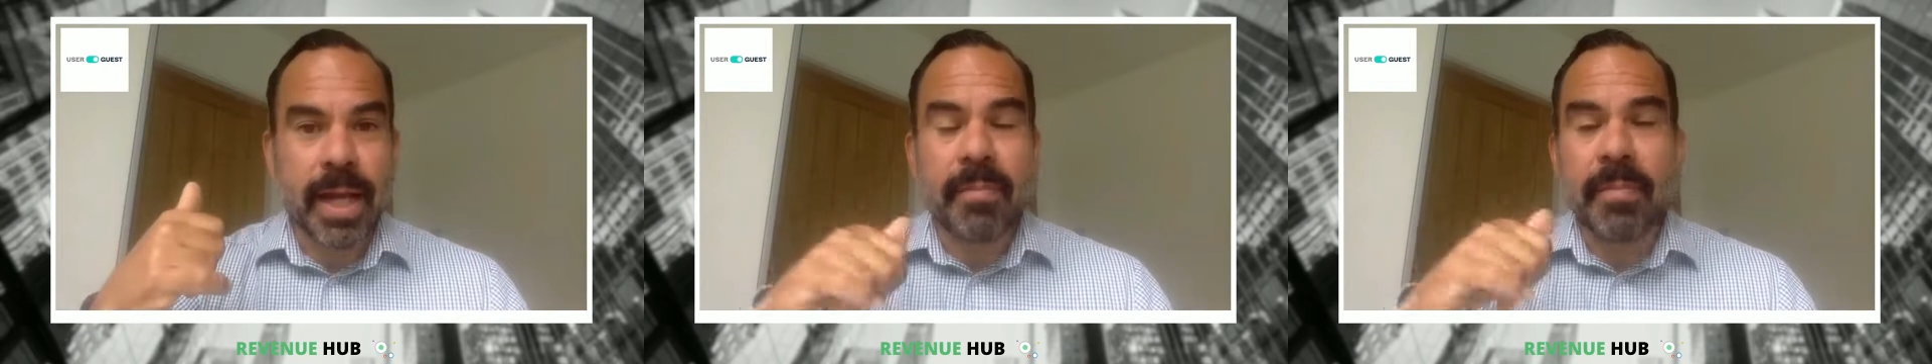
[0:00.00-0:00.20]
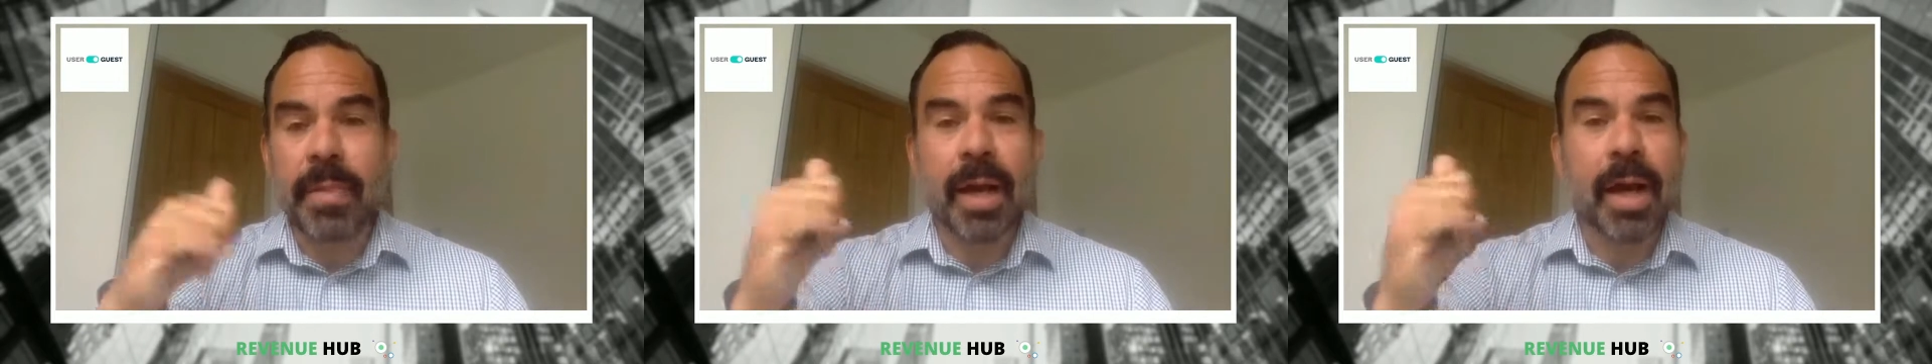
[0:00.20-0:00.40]

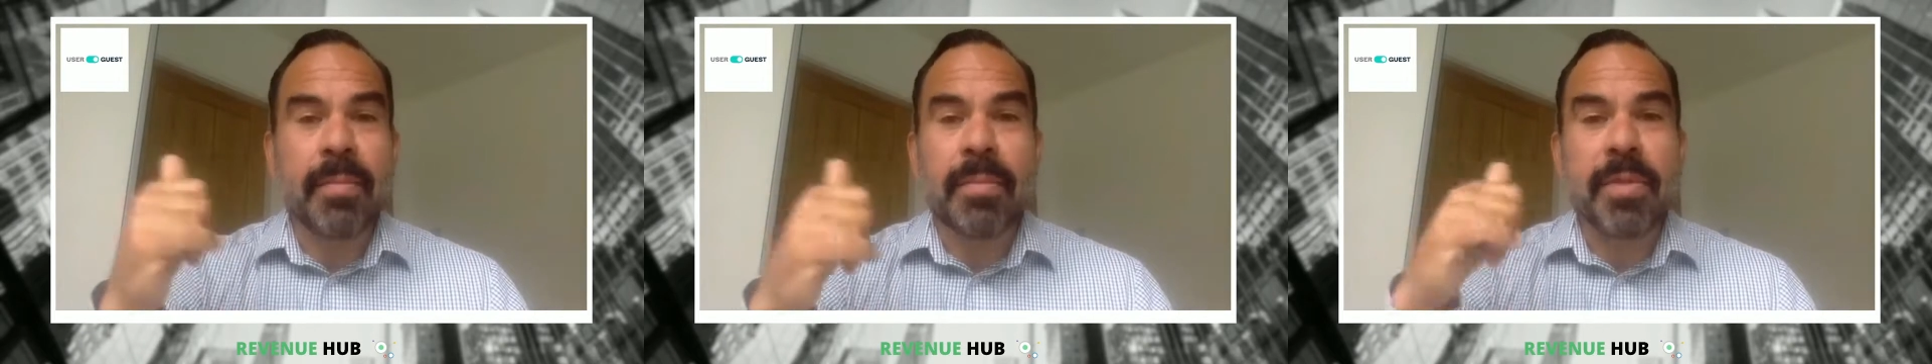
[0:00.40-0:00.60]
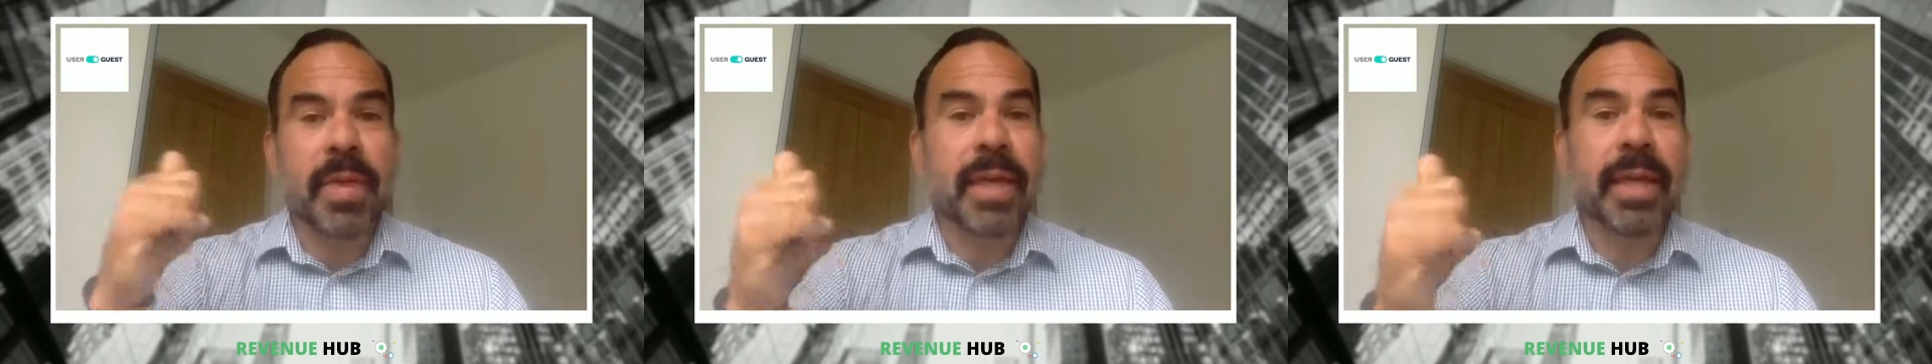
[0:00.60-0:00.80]

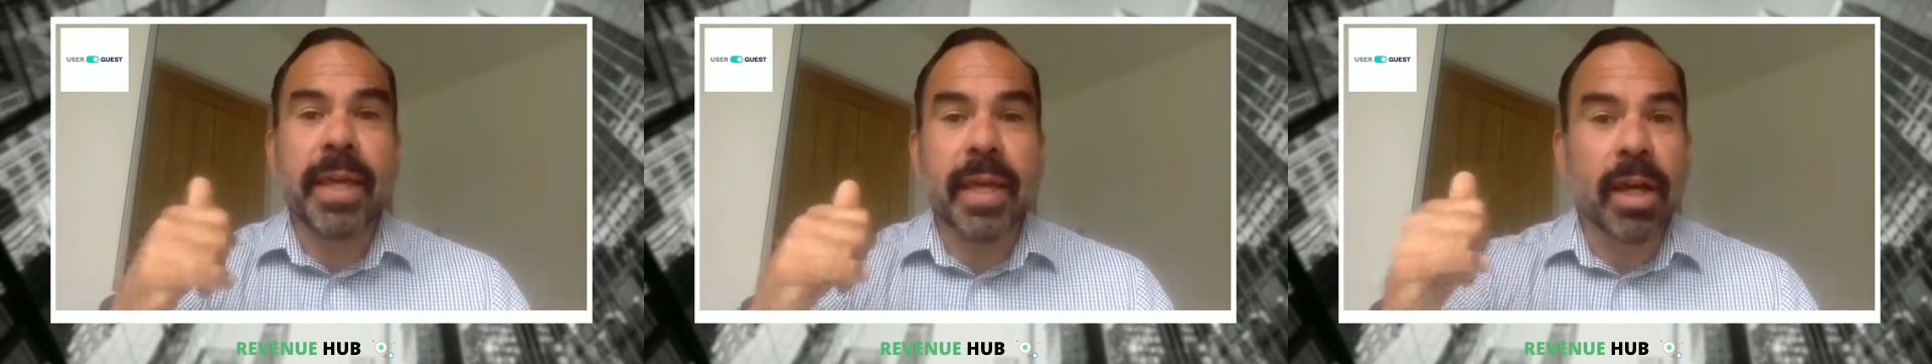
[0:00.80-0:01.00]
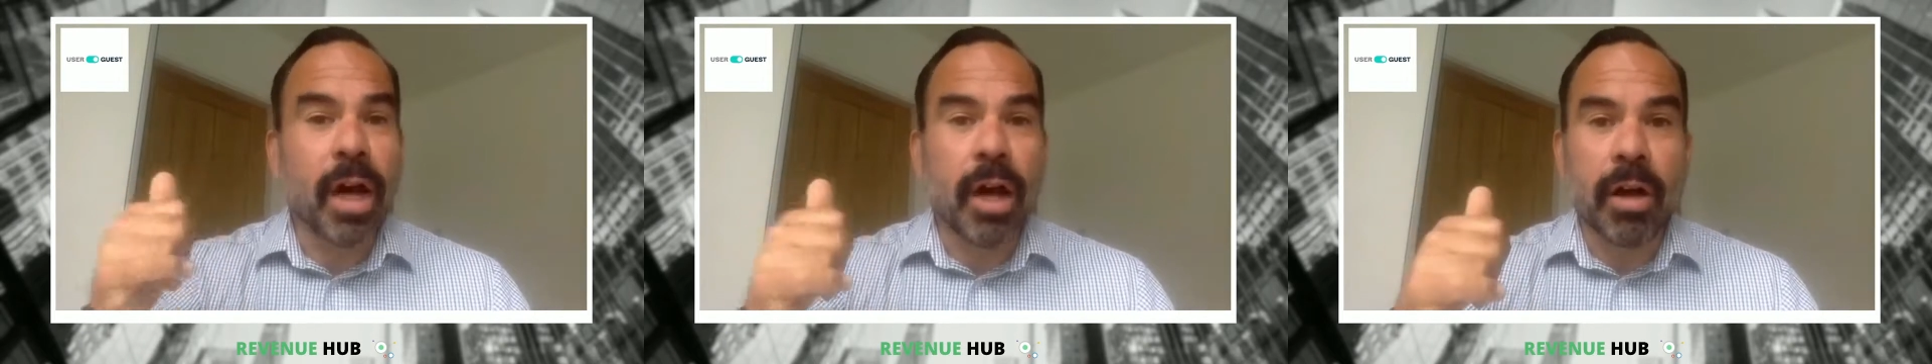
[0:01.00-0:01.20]
I'm
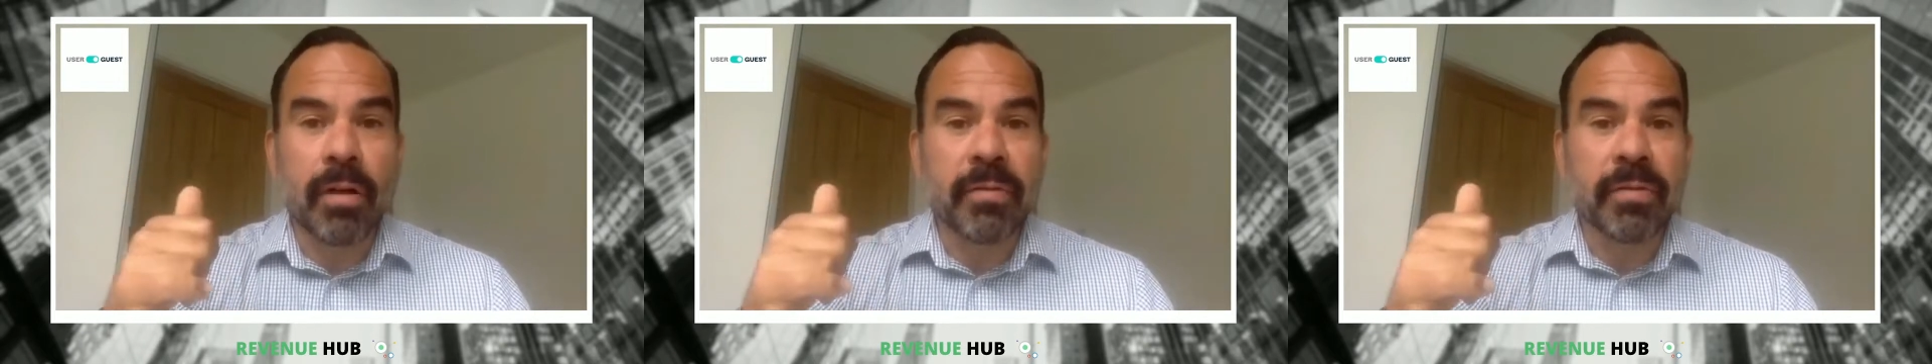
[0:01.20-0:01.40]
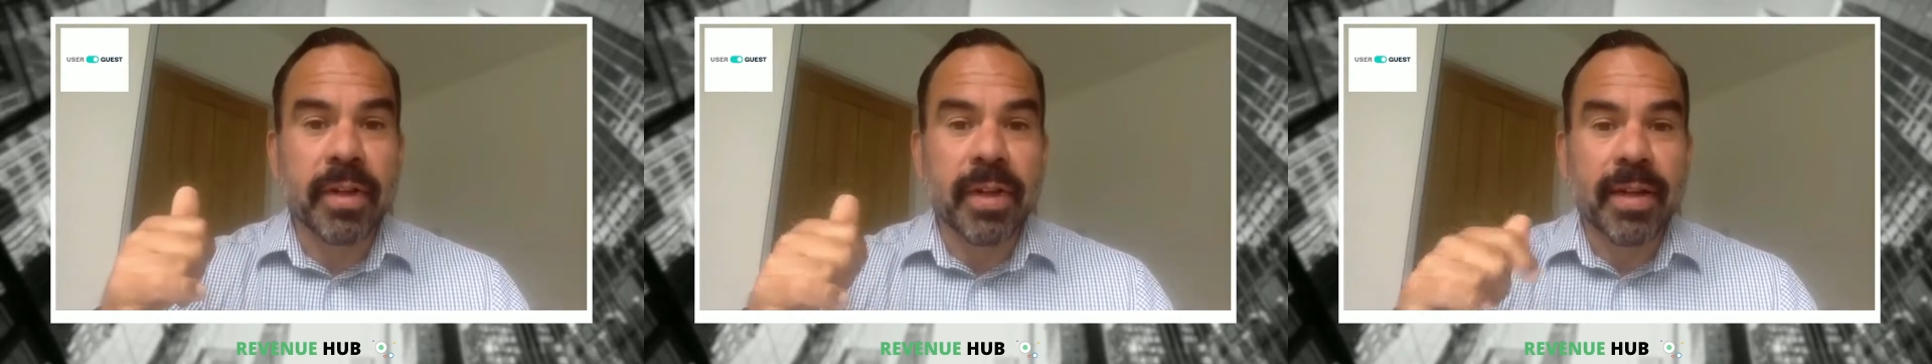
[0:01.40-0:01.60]
thinking
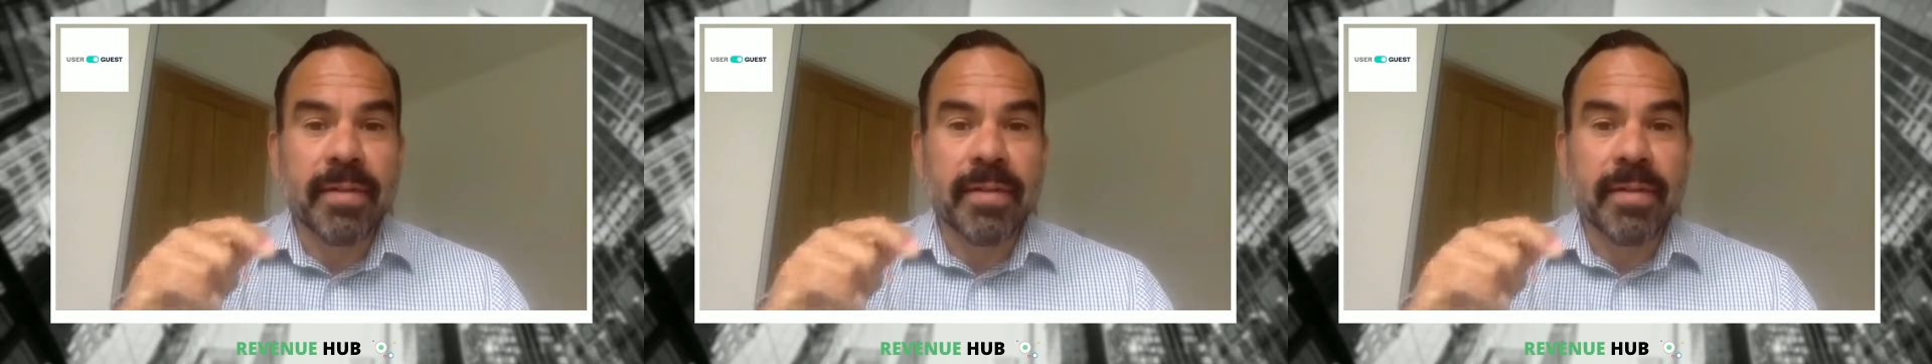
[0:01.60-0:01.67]
of